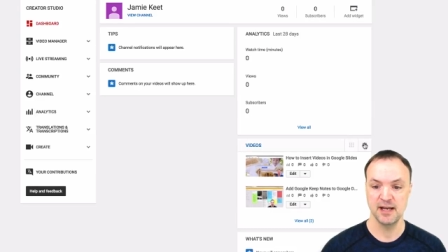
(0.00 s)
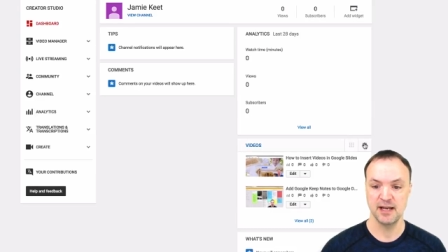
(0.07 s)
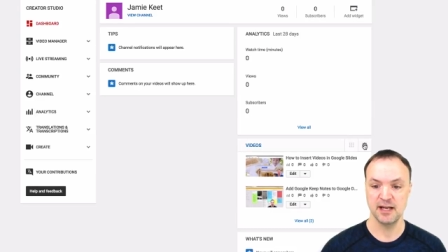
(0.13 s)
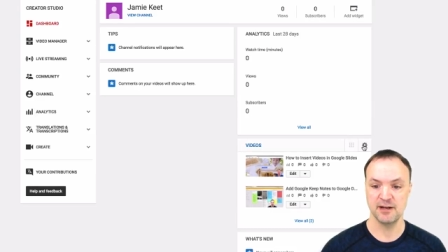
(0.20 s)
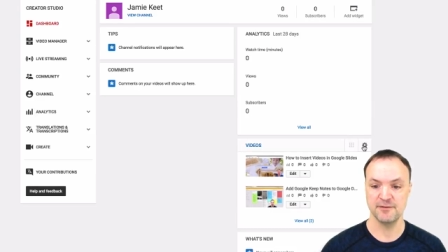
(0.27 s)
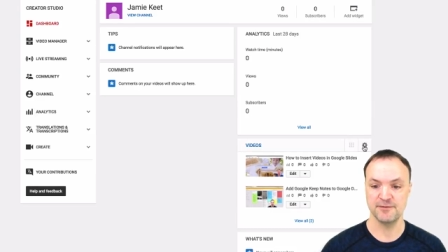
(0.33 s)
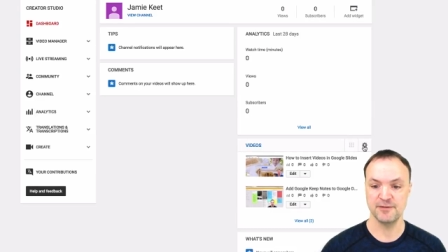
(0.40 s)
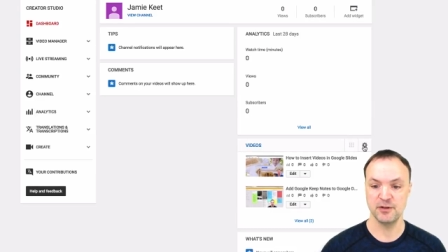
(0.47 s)

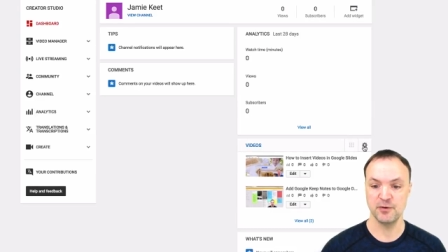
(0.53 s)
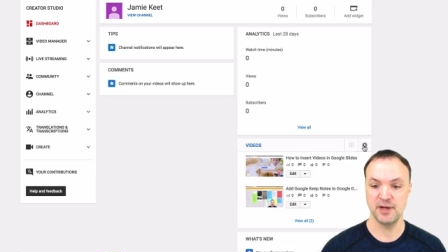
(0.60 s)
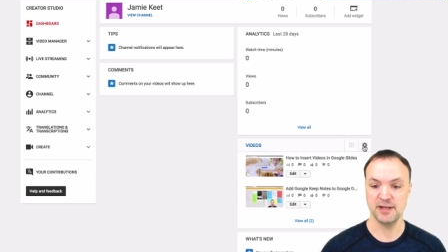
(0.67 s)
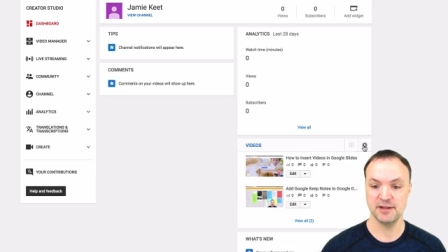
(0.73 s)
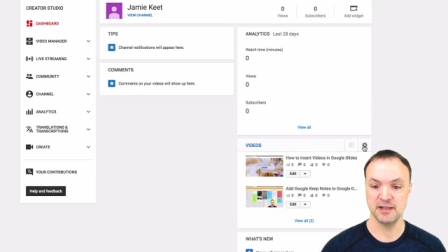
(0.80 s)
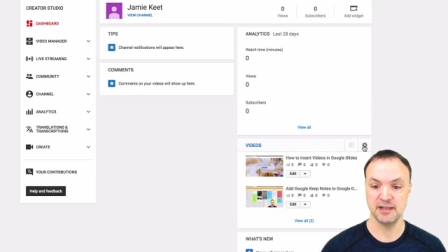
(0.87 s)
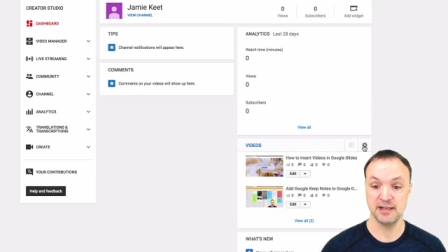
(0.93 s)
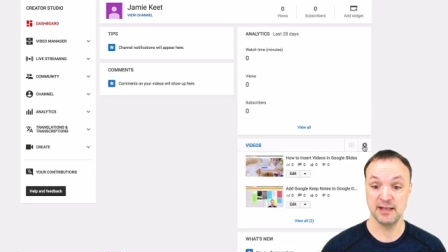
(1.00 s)
If you
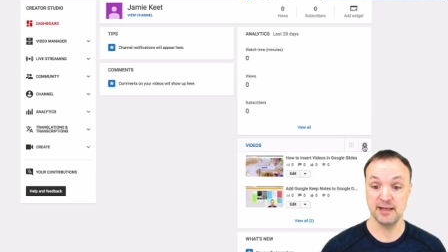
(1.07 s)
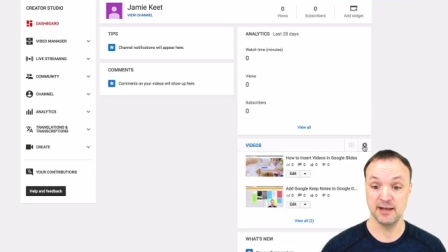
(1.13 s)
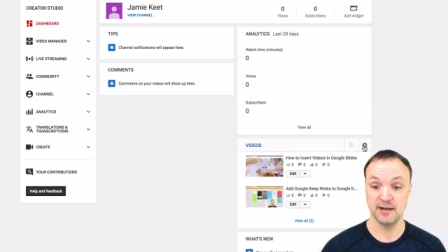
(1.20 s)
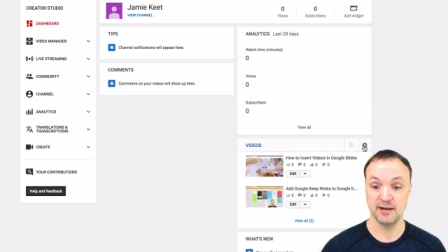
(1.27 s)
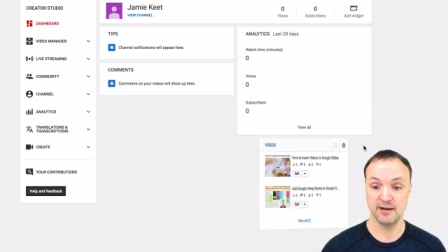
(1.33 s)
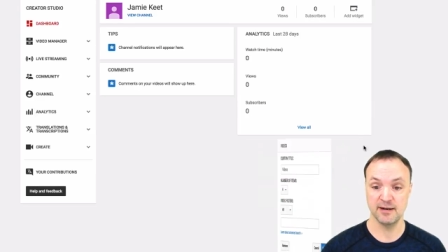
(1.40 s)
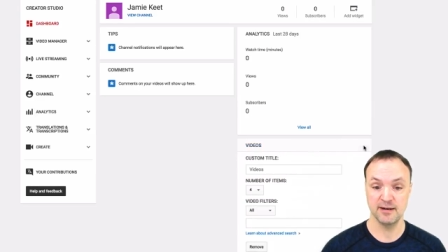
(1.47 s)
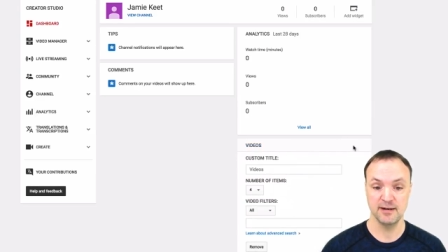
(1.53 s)
hit the
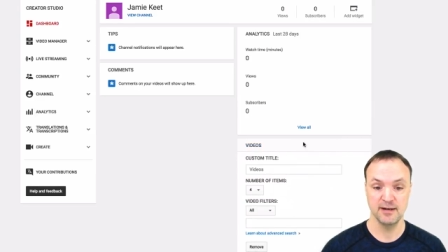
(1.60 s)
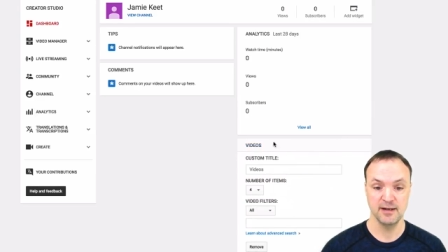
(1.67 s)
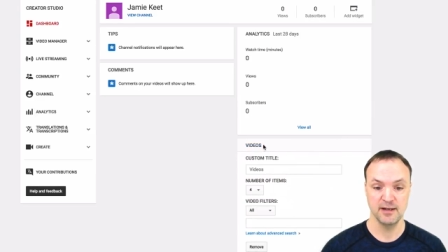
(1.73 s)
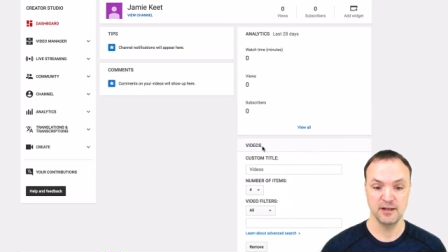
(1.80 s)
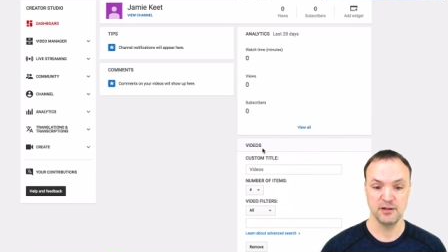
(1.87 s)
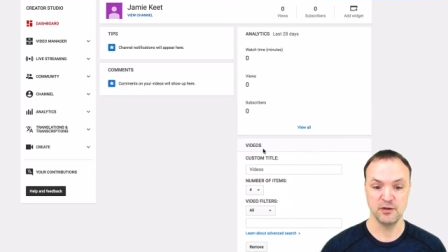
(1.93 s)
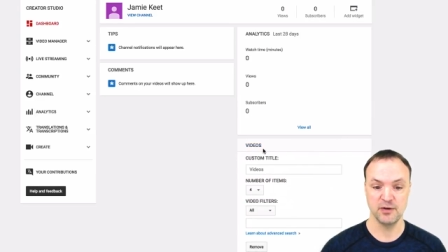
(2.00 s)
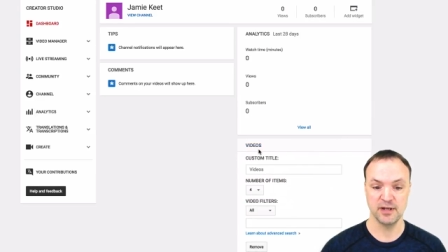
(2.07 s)
gear,
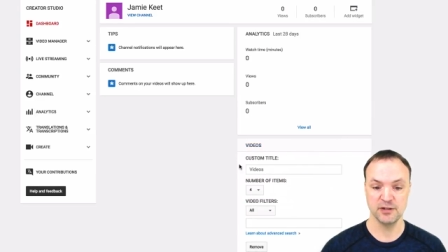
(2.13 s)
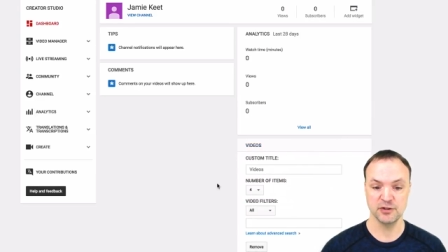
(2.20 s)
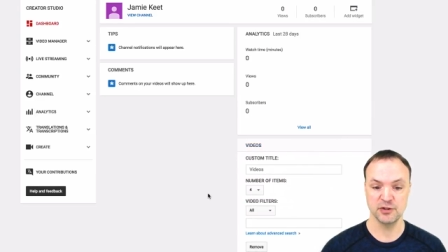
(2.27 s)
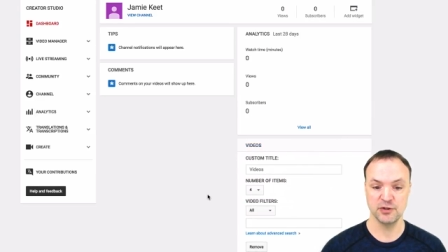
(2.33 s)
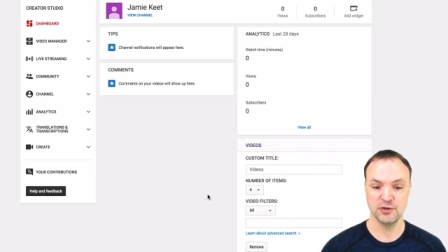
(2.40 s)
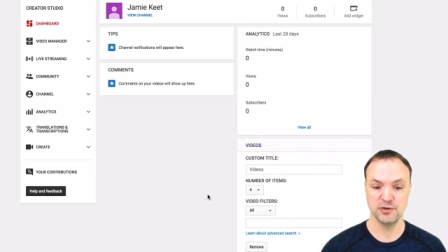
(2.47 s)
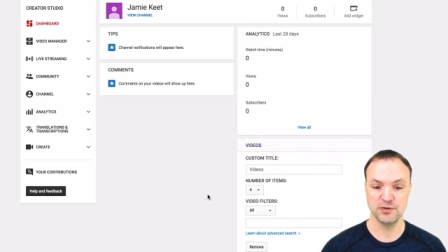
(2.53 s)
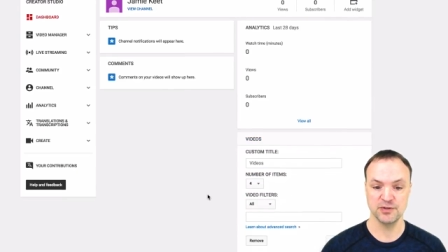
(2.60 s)
you can
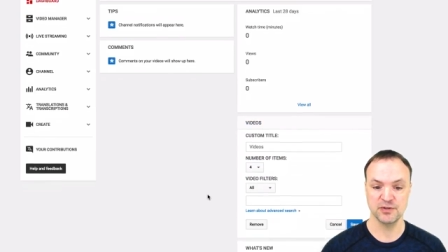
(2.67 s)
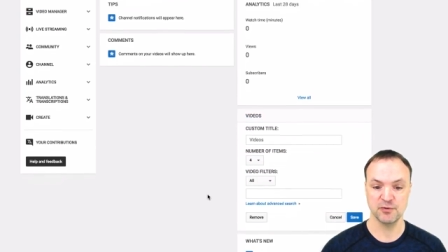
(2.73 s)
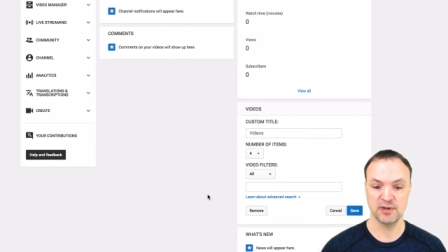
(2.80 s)
choose,